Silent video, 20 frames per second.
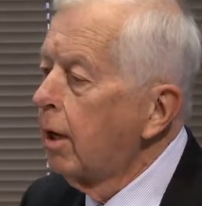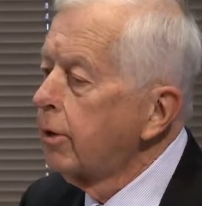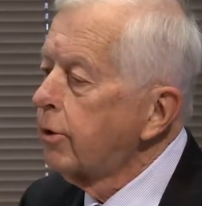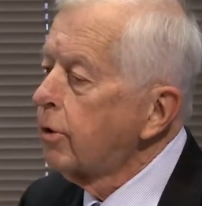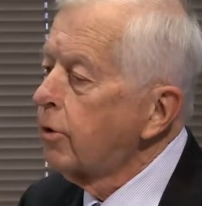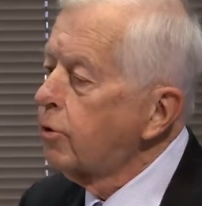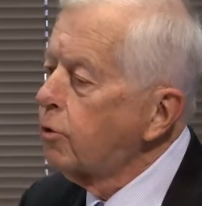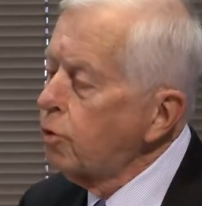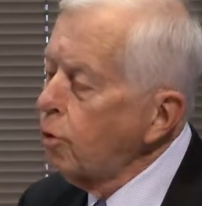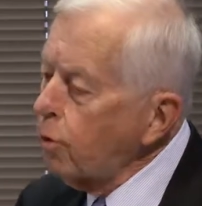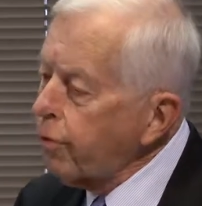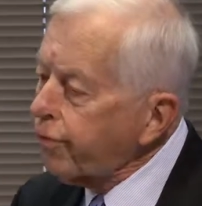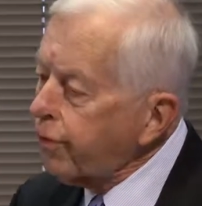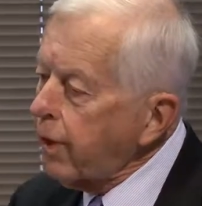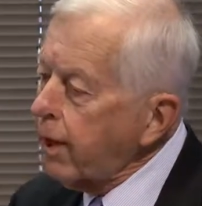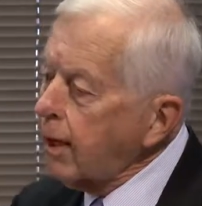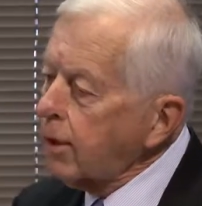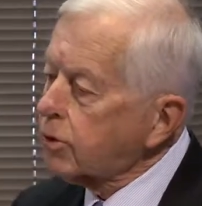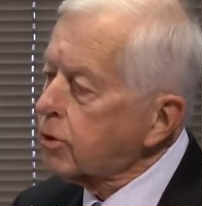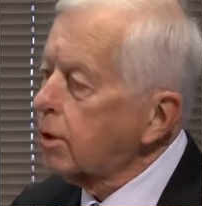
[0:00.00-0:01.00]
to do
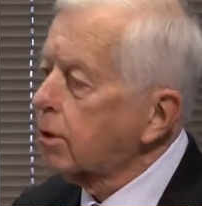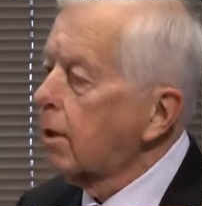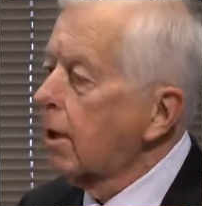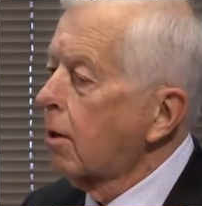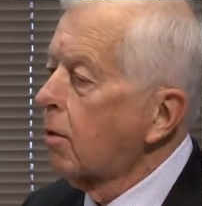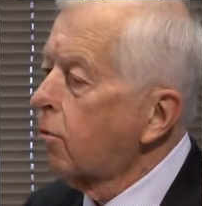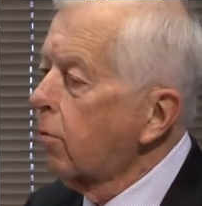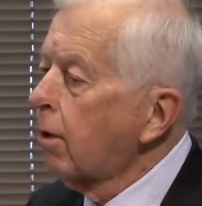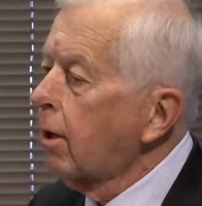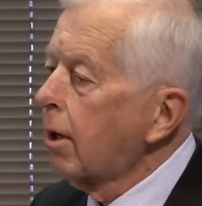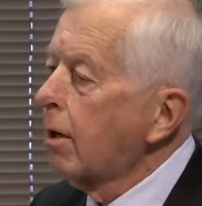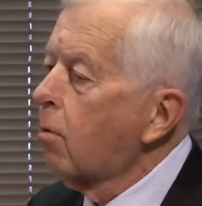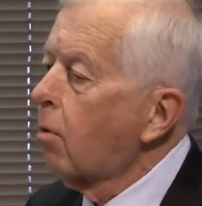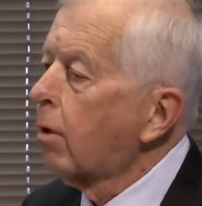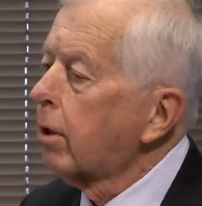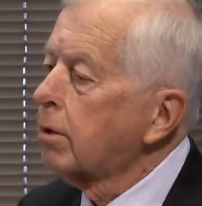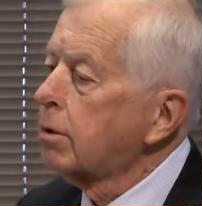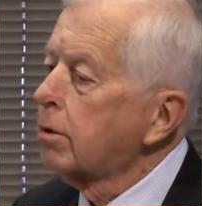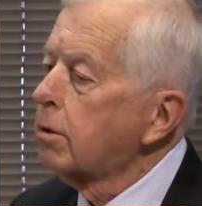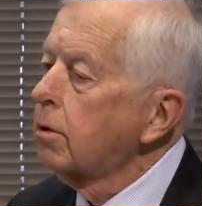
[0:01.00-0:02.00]
things that they really
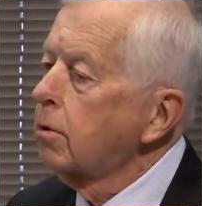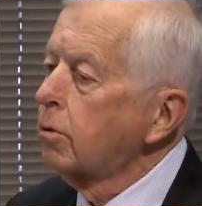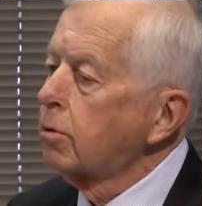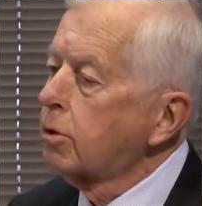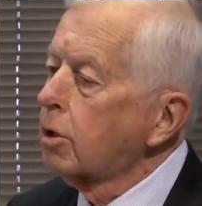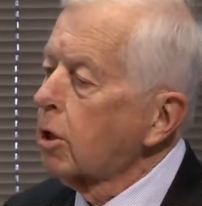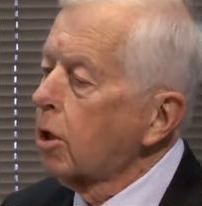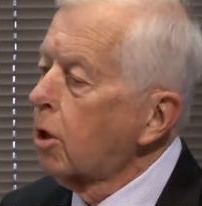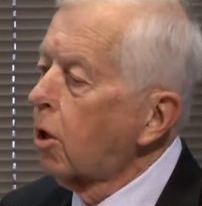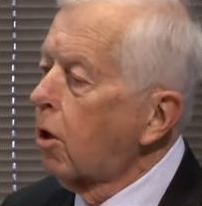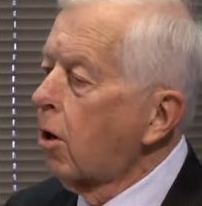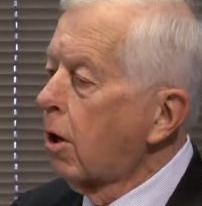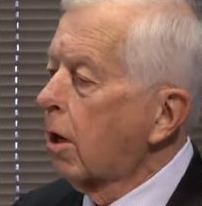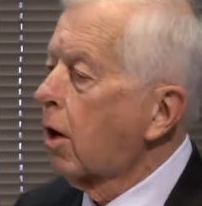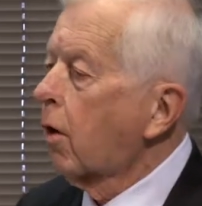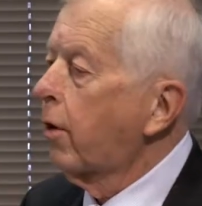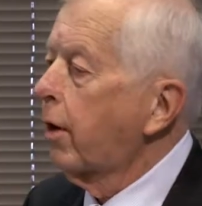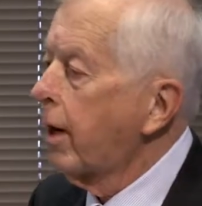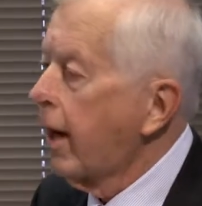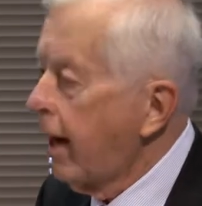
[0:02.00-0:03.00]
wanted to do, to learn
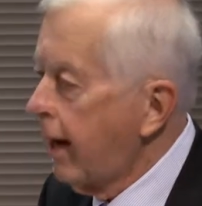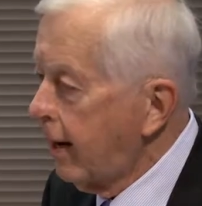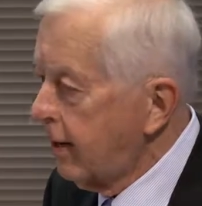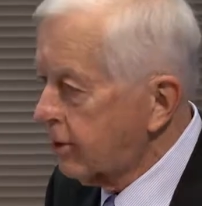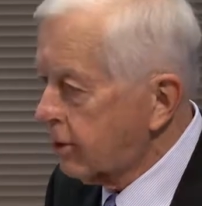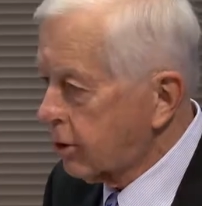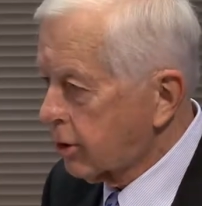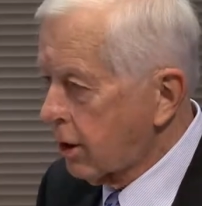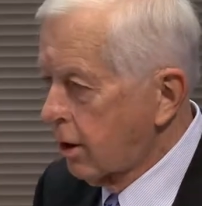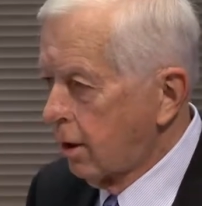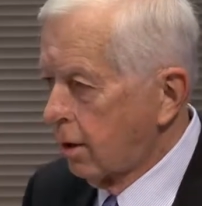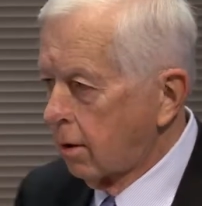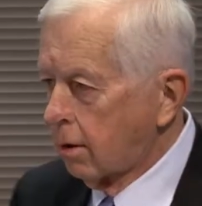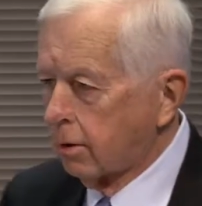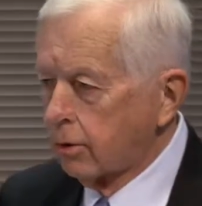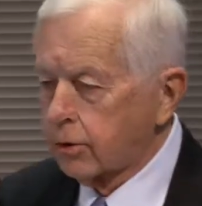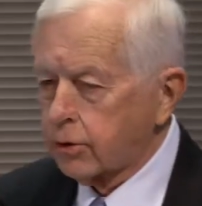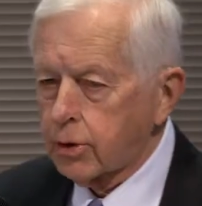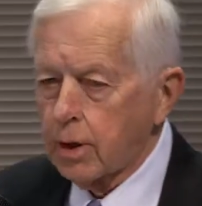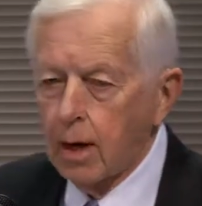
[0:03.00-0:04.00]
or enhance
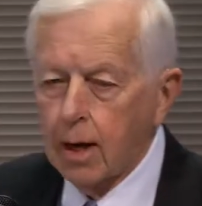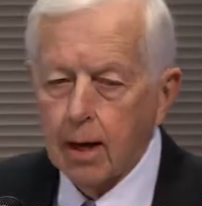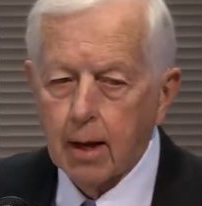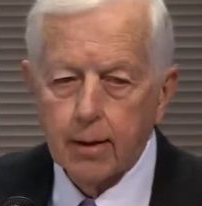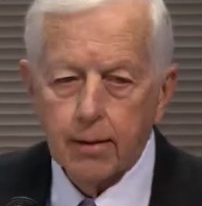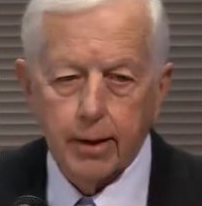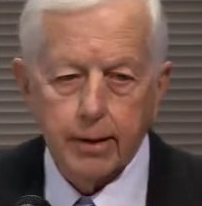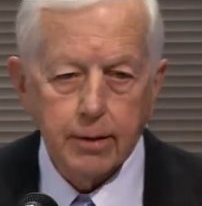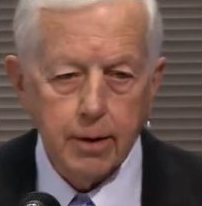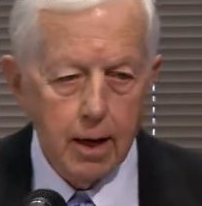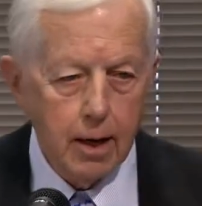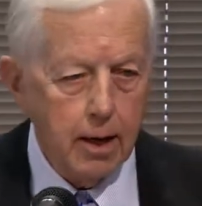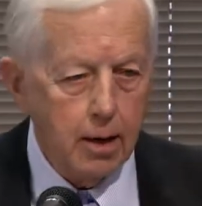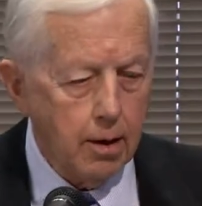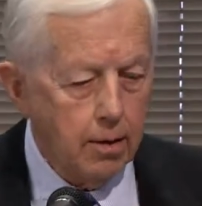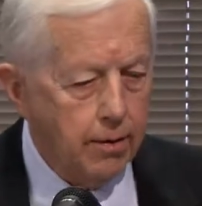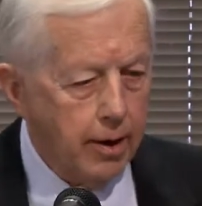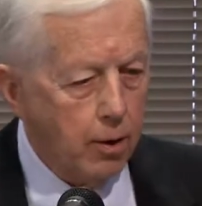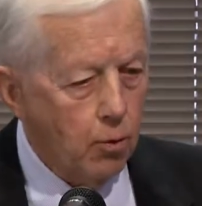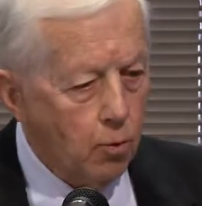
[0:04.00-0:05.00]
skills that
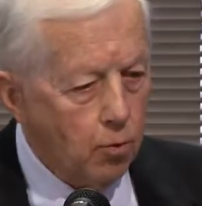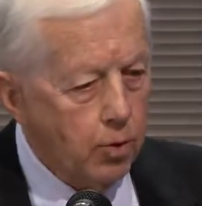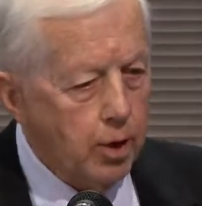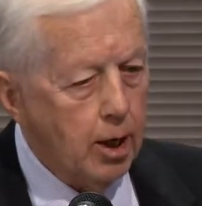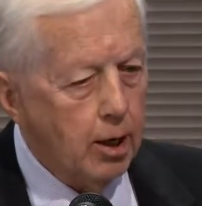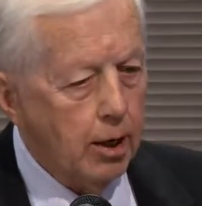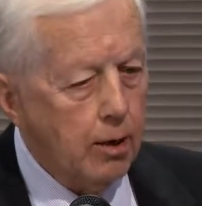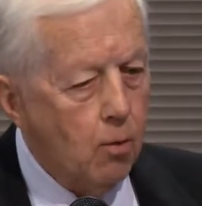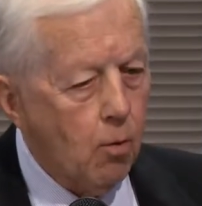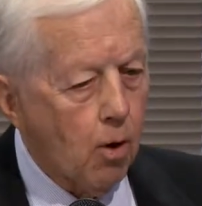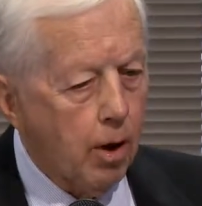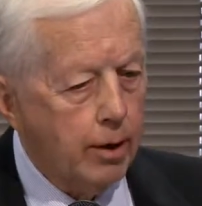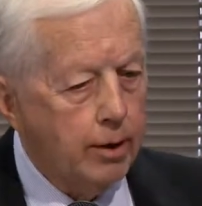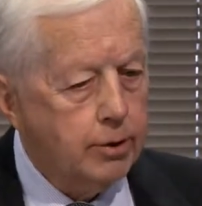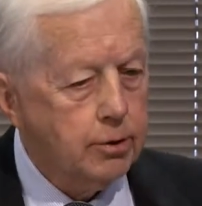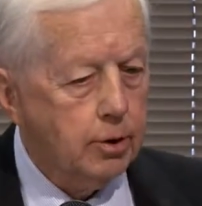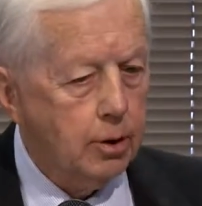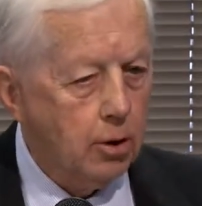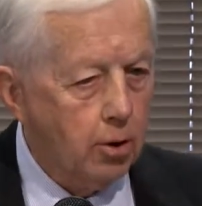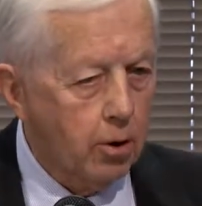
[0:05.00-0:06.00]
they really
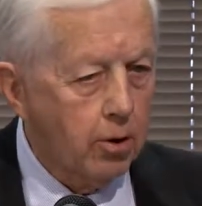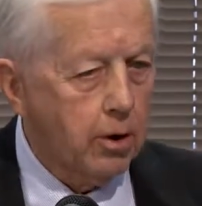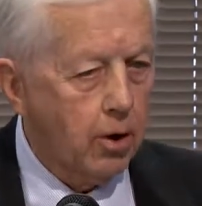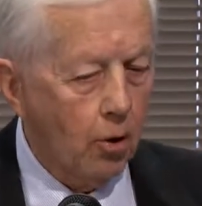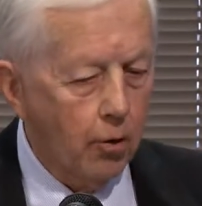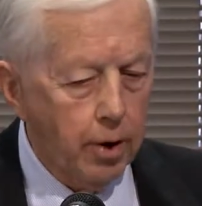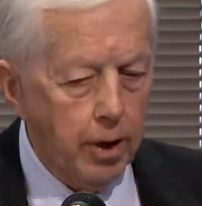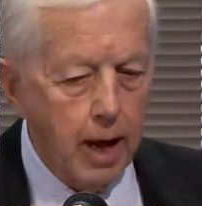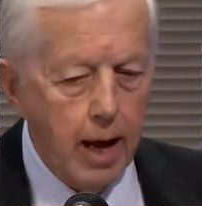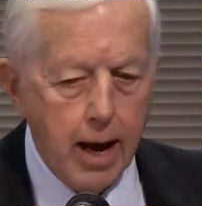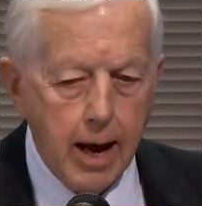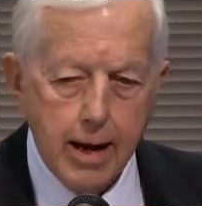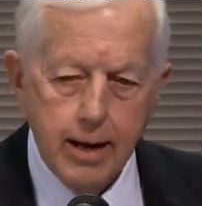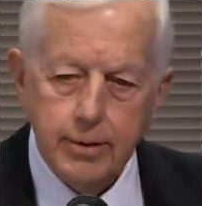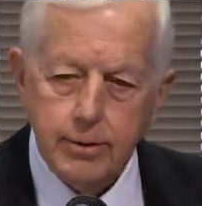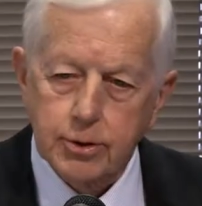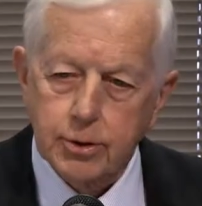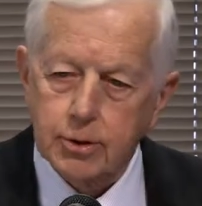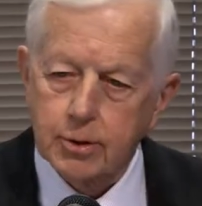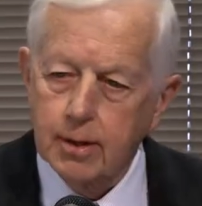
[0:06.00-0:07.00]
wanted to learn or
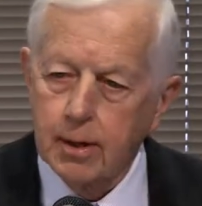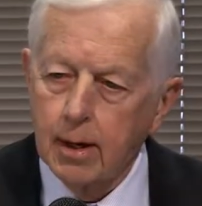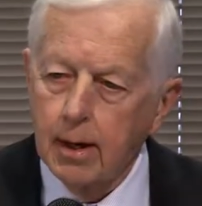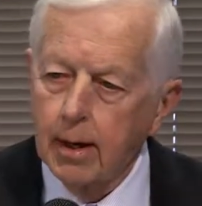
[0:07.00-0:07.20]
enhance.